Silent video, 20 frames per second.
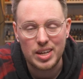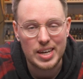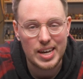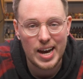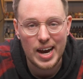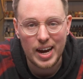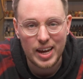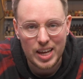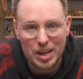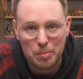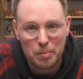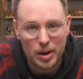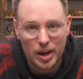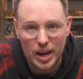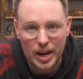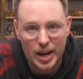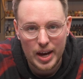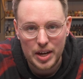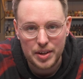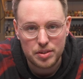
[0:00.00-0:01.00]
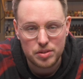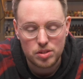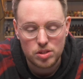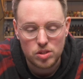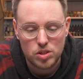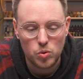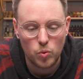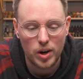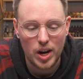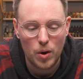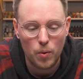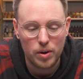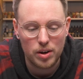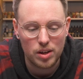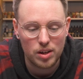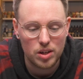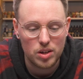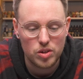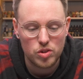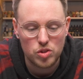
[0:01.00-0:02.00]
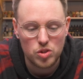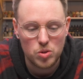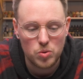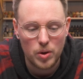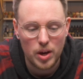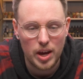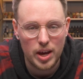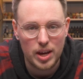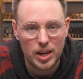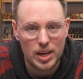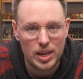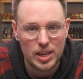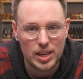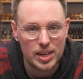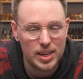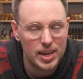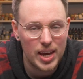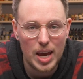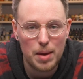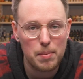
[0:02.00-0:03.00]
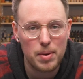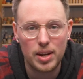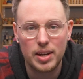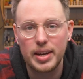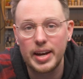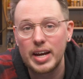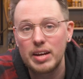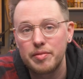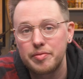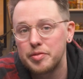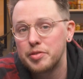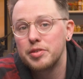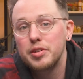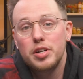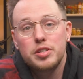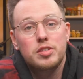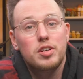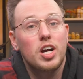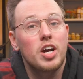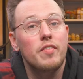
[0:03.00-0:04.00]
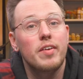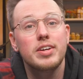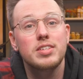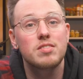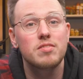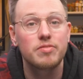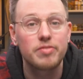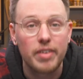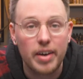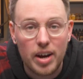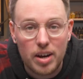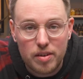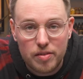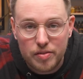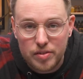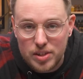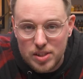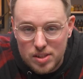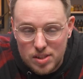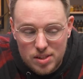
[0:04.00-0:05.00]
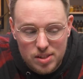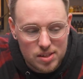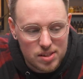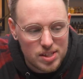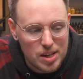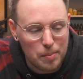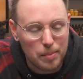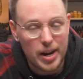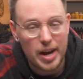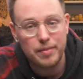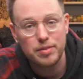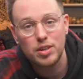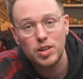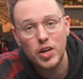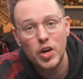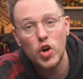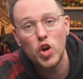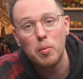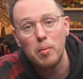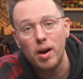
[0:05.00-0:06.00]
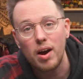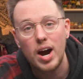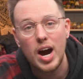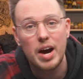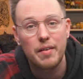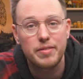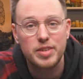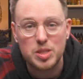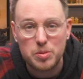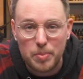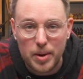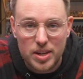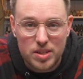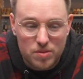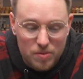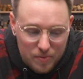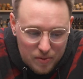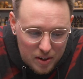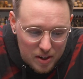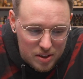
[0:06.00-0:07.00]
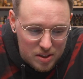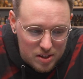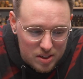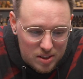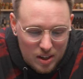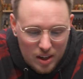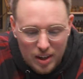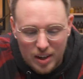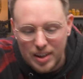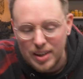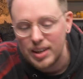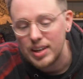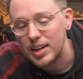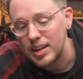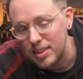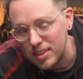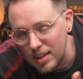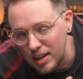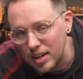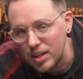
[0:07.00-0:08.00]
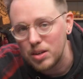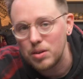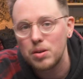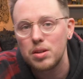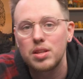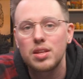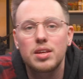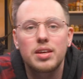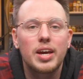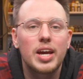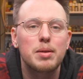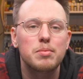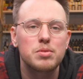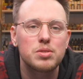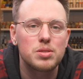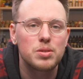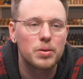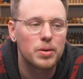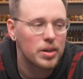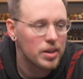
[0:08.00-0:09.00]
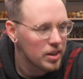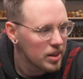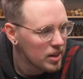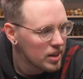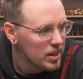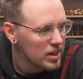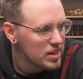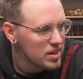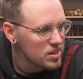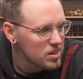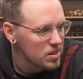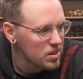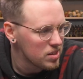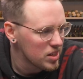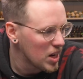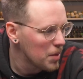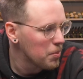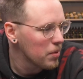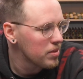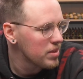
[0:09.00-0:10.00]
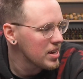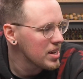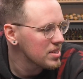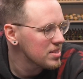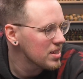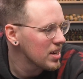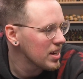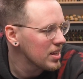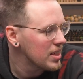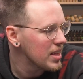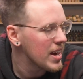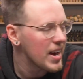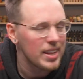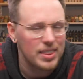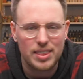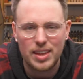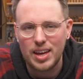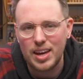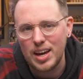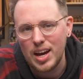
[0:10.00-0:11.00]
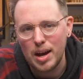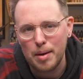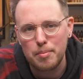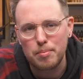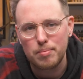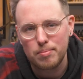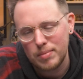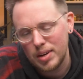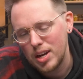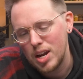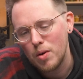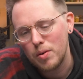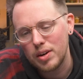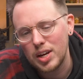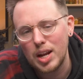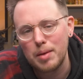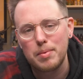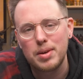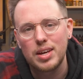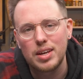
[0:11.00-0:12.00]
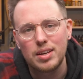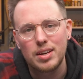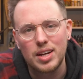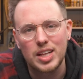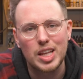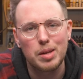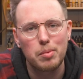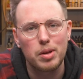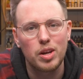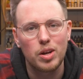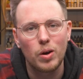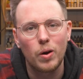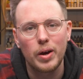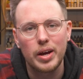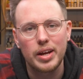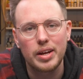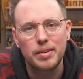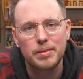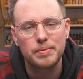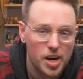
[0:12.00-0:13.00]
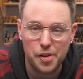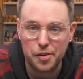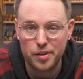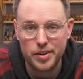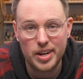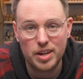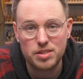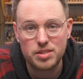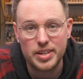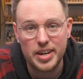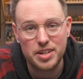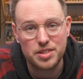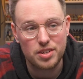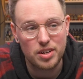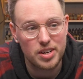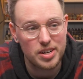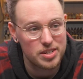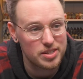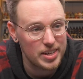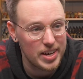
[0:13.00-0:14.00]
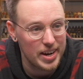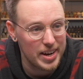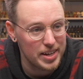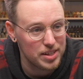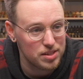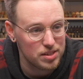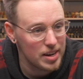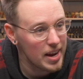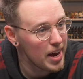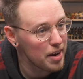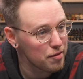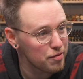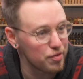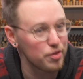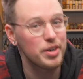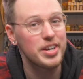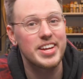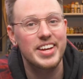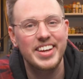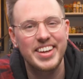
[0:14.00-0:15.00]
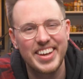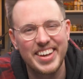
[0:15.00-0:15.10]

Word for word: not in my house. So when I want to go to a gaming night for a Song of Ice and Fire, for instance, I'm going to have to go to my office space first and then go to the game store. So there's a couple of things like that that I'm, I know are going to be a little bit annoying. Other downsides are is that it's not free.